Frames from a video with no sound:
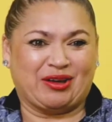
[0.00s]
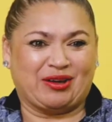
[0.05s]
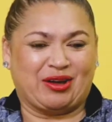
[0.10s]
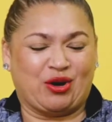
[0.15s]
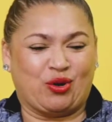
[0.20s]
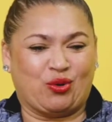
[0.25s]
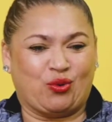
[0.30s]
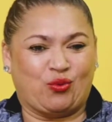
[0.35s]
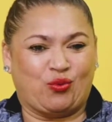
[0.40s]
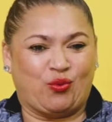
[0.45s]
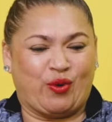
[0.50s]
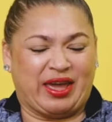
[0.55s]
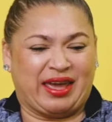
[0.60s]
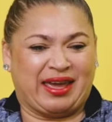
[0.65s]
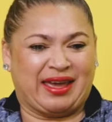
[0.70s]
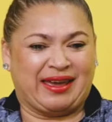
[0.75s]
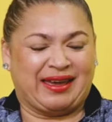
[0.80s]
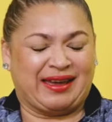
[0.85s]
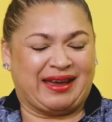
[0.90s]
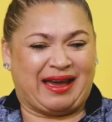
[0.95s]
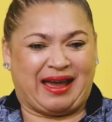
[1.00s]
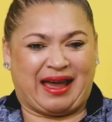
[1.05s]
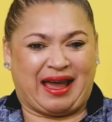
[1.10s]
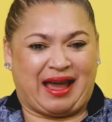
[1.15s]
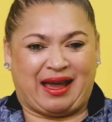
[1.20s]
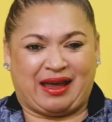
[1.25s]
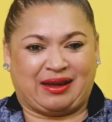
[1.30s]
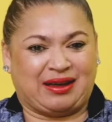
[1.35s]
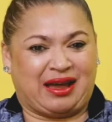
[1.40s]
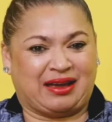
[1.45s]
Where
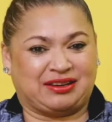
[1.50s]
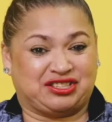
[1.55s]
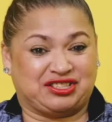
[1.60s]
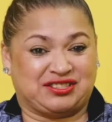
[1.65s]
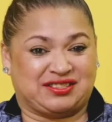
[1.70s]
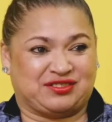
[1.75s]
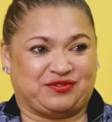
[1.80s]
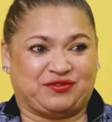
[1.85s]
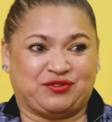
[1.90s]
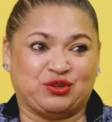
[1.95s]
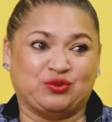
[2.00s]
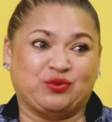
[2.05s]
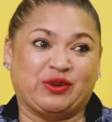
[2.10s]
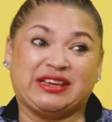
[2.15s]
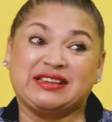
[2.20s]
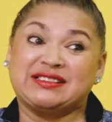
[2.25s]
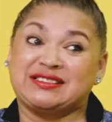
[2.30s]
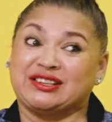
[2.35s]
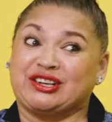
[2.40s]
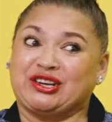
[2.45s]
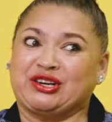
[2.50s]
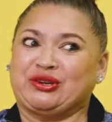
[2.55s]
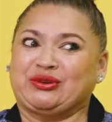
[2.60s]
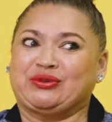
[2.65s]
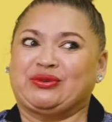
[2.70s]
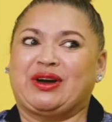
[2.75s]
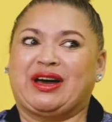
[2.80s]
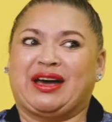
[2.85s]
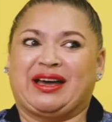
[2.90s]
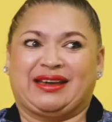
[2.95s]
I just a few weeks
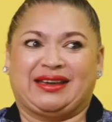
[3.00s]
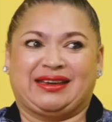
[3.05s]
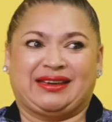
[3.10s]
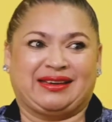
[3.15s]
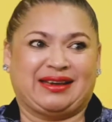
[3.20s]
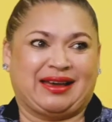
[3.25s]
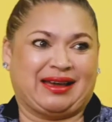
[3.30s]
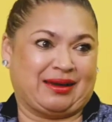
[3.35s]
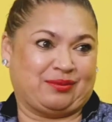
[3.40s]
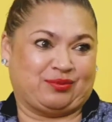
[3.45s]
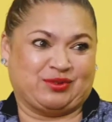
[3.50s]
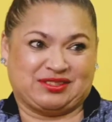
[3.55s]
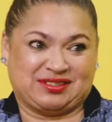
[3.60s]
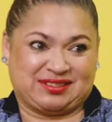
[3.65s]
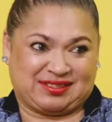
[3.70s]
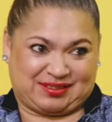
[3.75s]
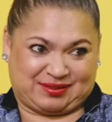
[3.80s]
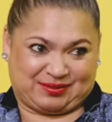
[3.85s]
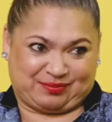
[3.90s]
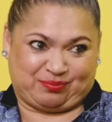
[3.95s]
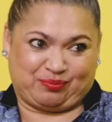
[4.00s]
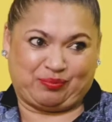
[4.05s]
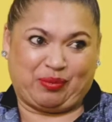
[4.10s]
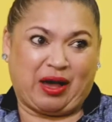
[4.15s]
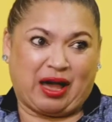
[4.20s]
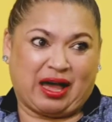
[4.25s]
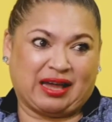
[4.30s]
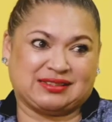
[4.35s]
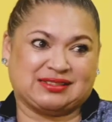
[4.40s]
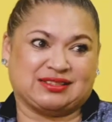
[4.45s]
ago I was
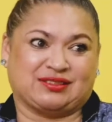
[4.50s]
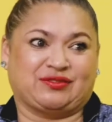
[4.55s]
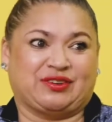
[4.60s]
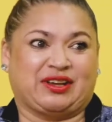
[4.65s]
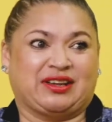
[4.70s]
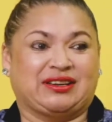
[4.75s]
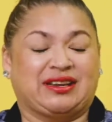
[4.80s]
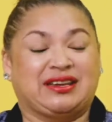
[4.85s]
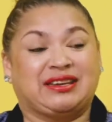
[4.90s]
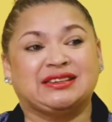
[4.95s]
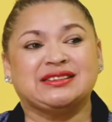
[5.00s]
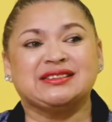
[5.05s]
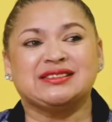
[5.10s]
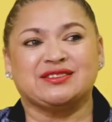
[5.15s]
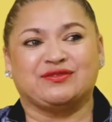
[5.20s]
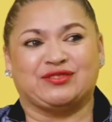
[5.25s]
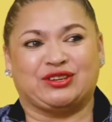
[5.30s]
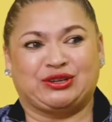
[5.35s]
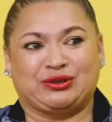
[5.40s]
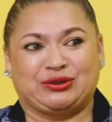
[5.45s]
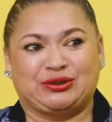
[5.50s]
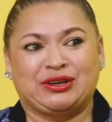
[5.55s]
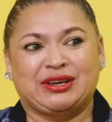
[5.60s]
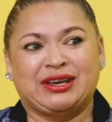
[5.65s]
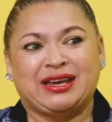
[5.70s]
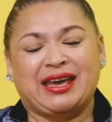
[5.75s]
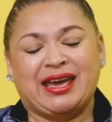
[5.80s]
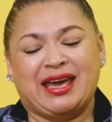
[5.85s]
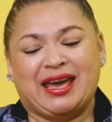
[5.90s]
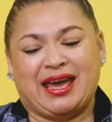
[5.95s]
part of an interview,
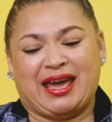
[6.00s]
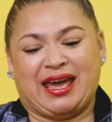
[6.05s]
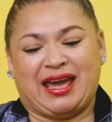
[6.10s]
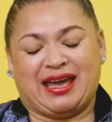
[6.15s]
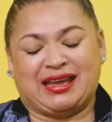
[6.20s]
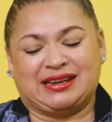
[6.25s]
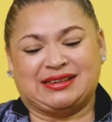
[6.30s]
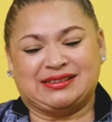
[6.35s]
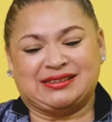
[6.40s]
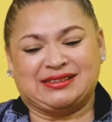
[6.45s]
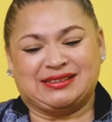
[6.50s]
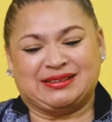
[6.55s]
and